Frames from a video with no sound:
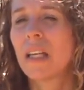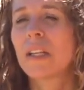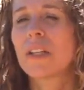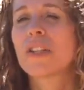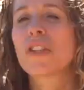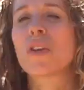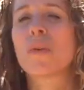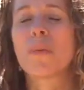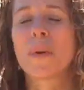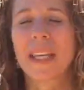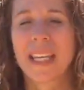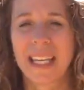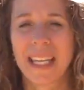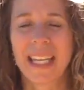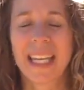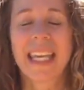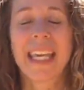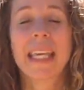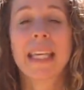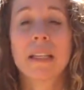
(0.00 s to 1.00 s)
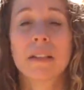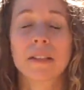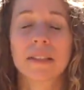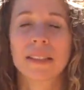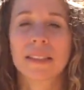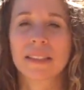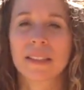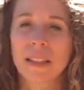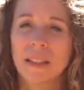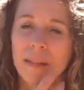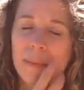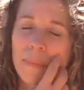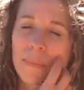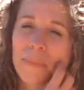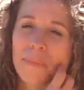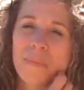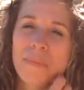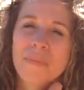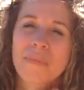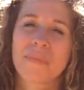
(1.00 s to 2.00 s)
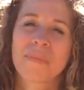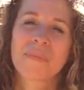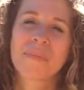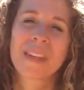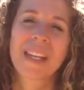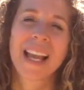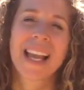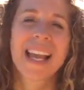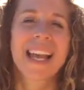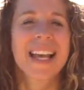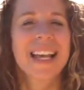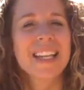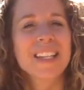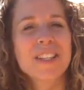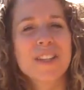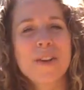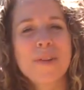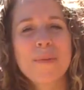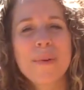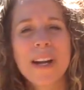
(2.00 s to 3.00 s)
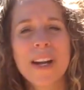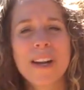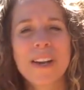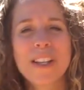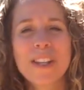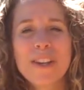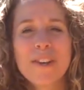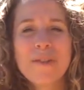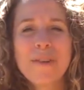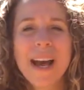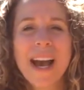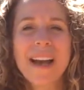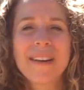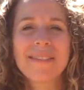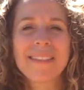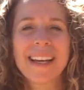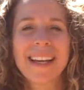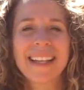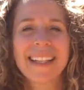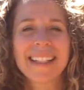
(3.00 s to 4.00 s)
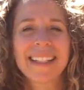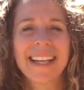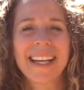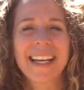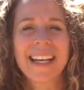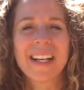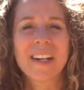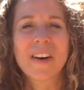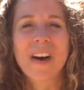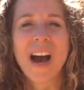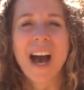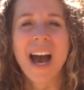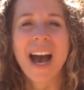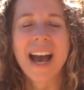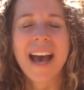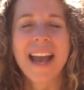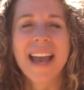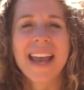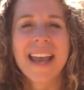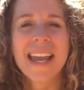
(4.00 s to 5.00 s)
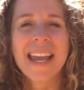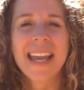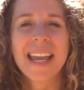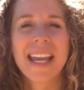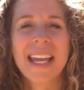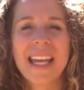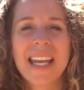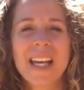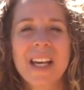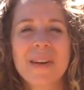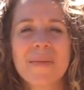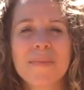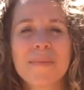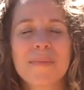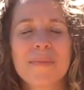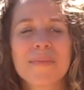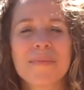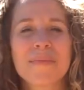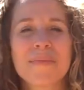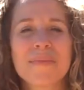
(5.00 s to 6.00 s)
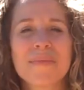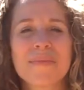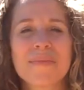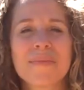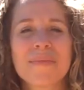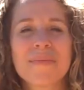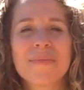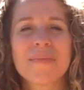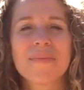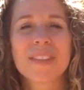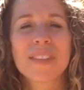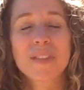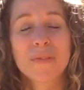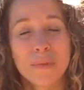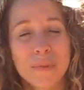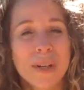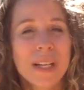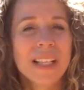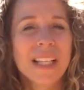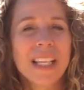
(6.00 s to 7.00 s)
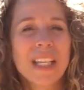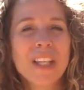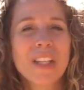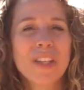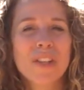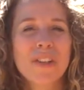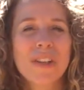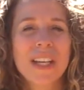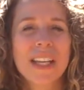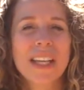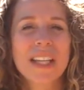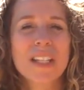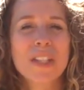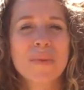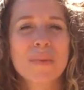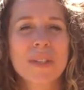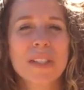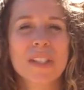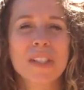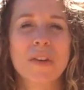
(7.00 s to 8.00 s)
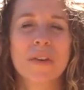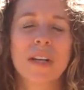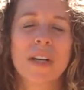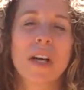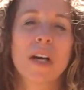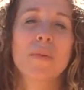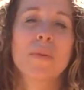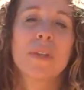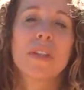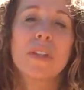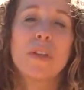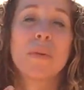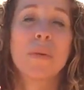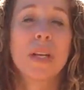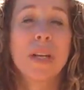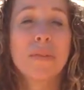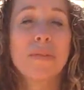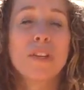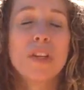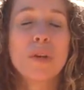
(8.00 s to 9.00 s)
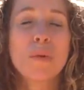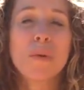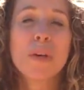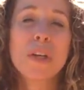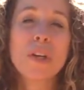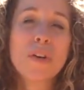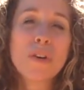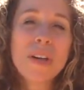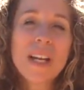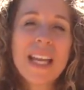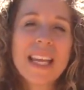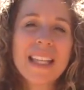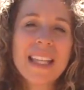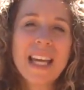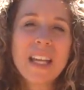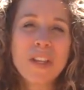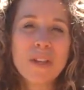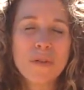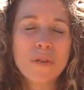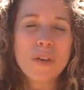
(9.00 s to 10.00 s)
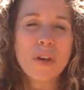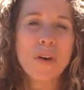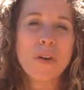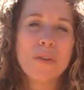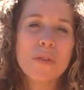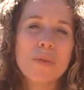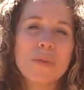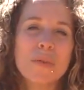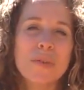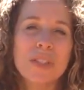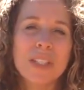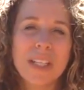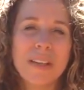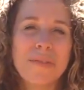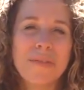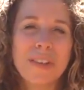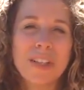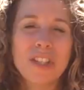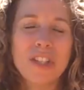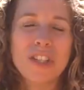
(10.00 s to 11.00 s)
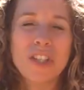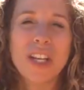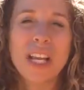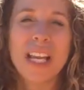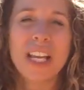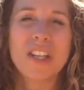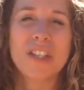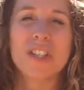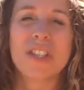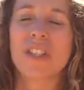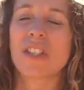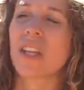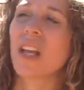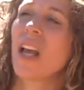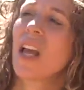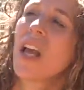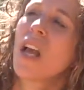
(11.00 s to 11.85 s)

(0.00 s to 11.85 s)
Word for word: so we can heal some so where are you at right now i am really curious what's going on with you and if you agree that you go through different changes